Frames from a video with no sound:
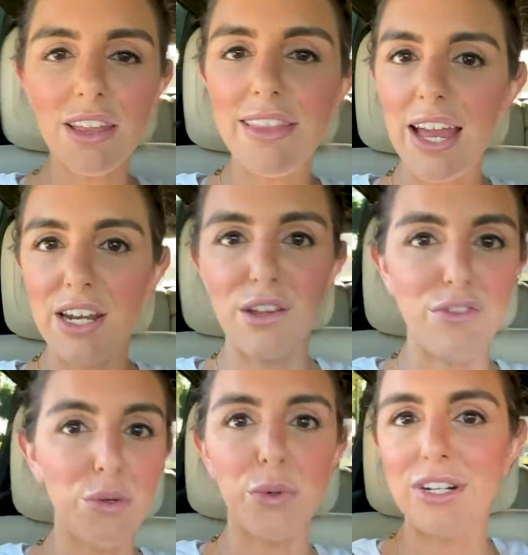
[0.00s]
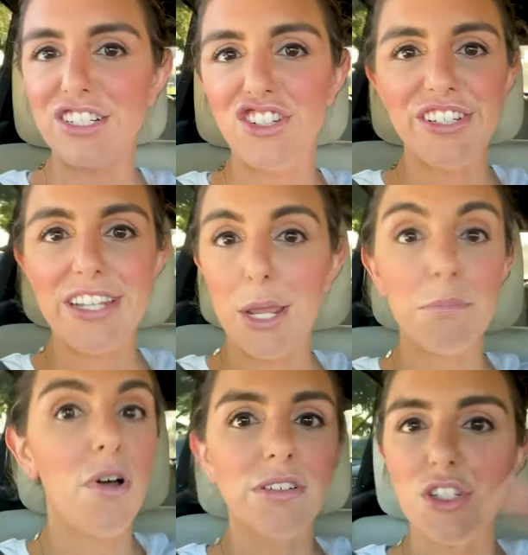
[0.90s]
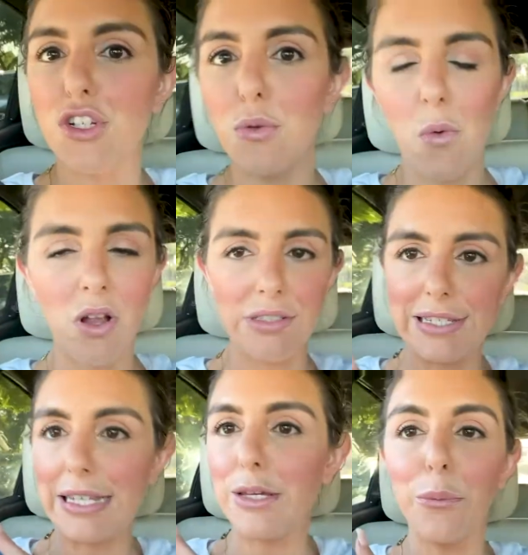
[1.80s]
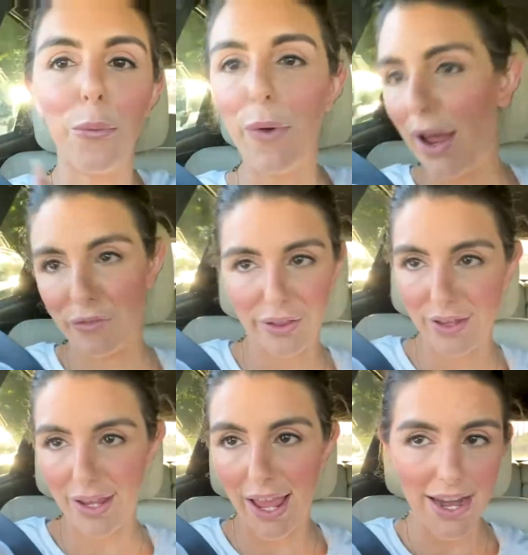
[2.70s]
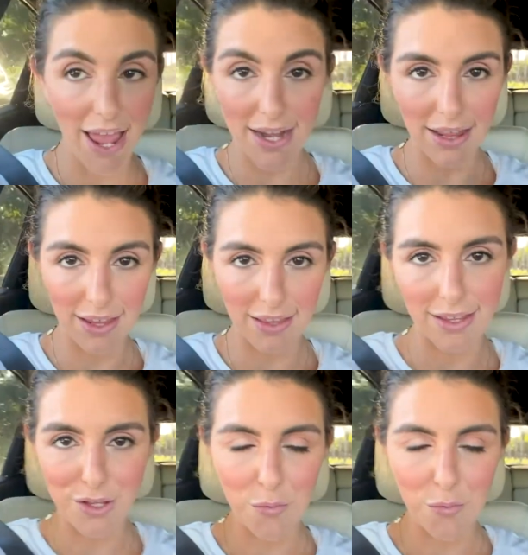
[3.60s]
than if you were to just like balls to the walls, eat everything and anything that you